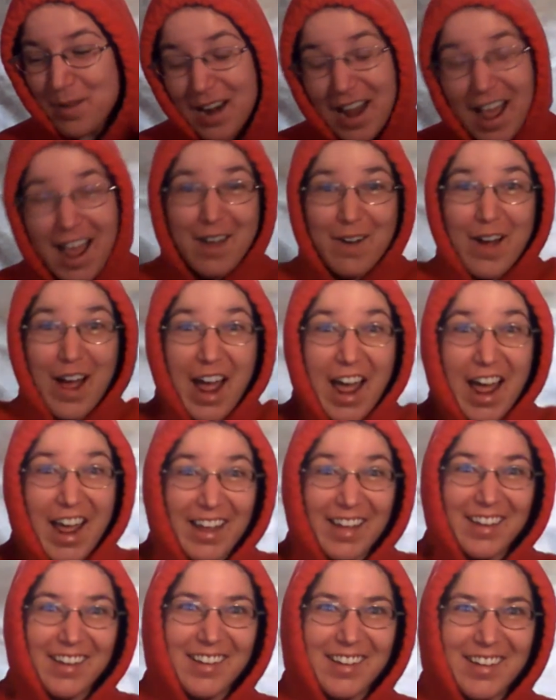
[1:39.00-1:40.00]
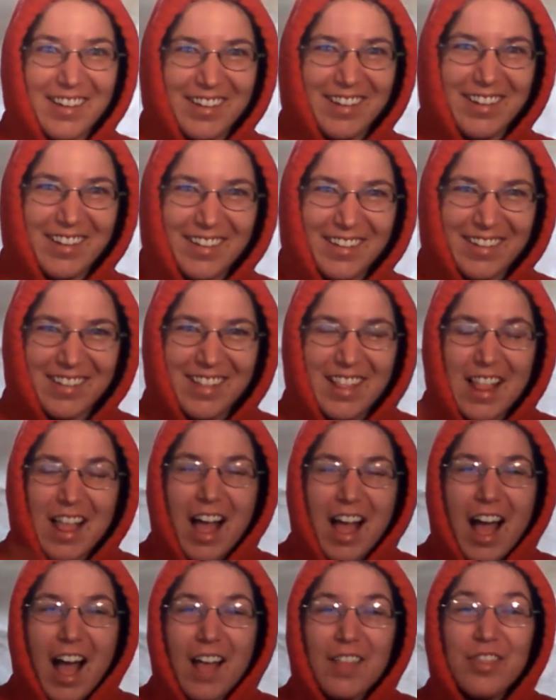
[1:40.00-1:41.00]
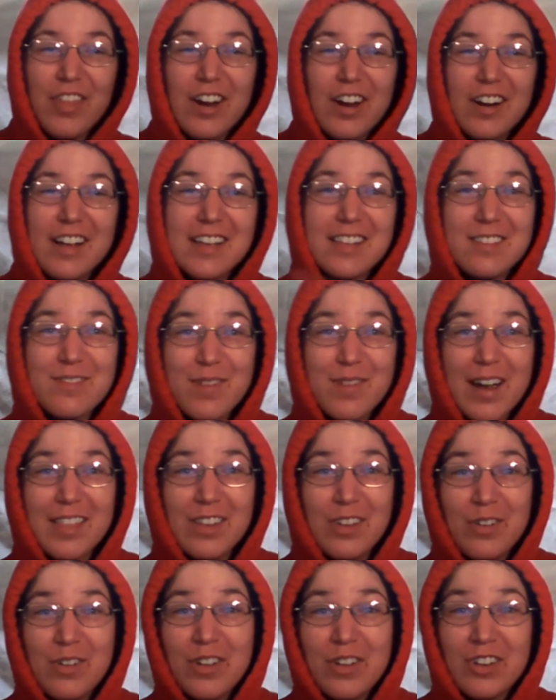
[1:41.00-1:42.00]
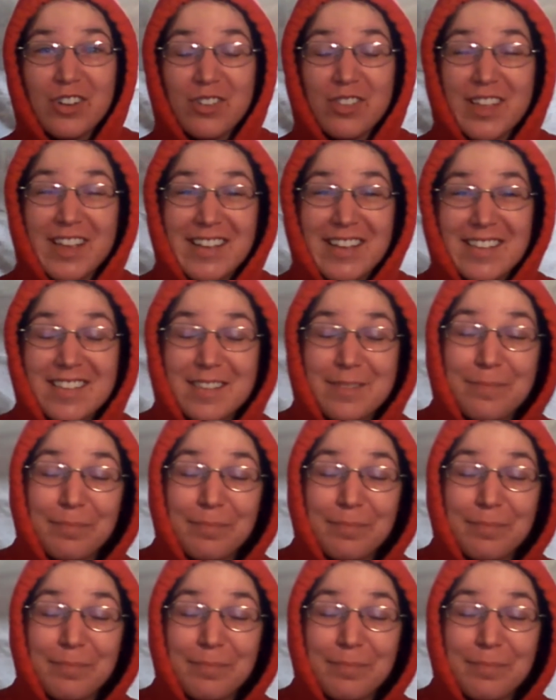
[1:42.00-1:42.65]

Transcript: anyway, there is a way that you can do this.